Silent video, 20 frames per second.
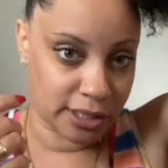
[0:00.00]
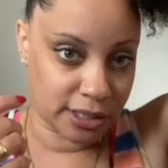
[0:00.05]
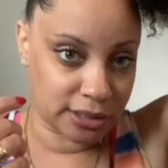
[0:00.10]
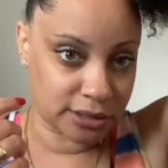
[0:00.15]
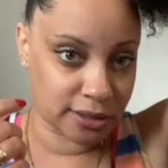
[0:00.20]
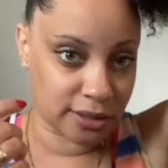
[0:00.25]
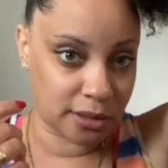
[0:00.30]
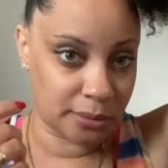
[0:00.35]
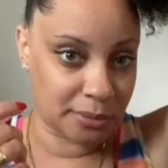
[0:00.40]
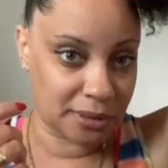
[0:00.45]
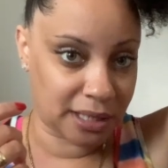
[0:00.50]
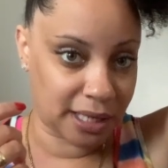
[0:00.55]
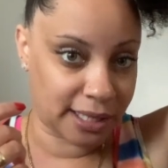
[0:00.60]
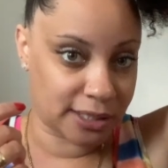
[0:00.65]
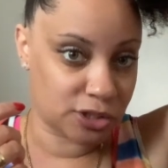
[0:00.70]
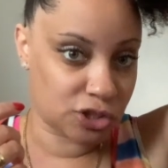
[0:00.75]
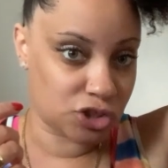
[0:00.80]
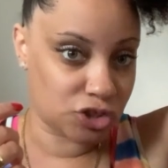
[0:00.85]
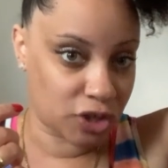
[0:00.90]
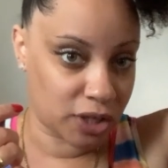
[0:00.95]
It's going to be like
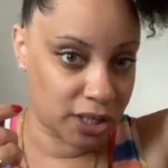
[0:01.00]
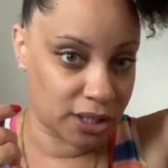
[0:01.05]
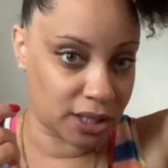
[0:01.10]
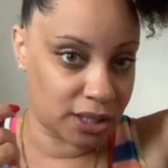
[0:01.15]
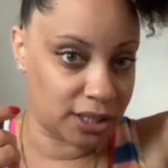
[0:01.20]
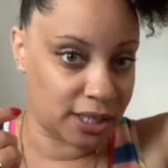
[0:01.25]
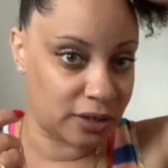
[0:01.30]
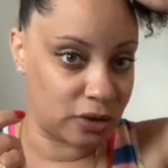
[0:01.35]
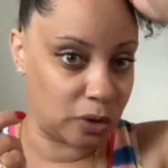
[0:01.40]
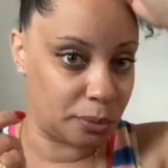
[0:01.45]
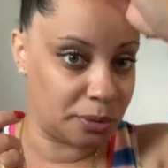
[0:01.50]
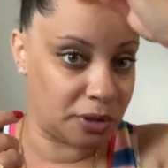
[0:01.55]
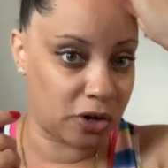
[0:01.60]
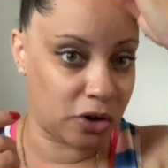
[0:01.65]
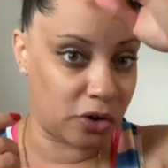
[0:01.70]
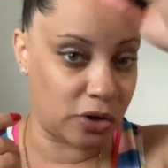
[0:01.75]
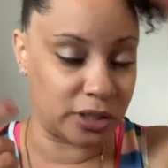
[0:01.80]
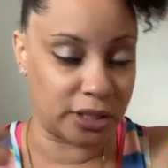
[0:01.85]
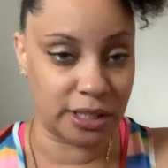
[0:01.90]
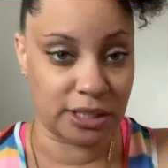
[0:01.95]
straight, and then it'll be
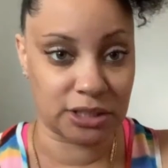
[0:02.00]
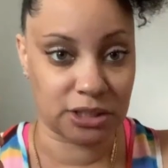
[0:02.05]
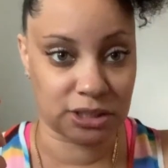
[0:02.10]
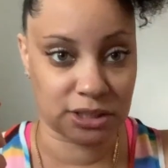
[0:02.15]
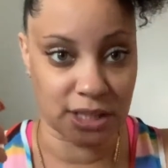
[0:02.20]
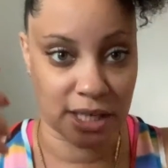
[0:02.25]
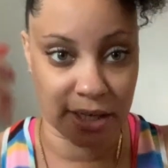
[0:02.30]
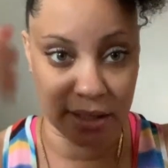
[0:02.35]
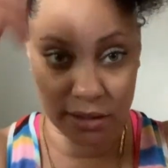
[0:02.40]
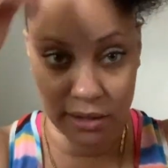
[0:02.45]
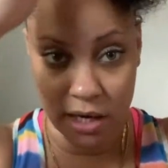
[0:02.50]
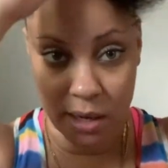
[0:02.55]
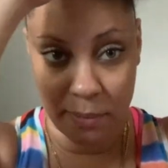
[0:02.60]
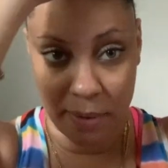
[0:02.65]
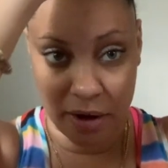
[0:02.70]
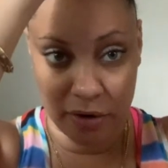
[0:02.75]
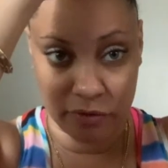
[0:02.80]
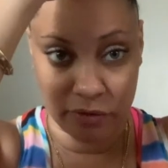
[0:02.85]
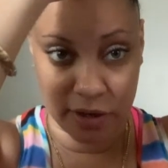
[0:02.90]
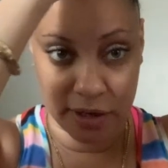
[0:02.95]
curly, and it's just not going to come
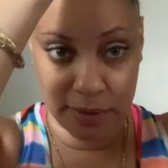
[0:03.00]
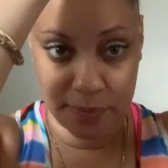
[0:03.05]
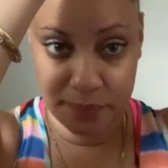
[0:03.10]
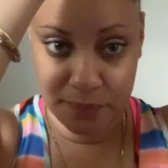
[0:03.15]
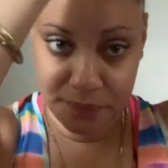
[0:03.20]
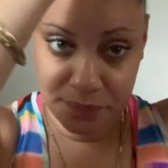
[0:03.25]
out right.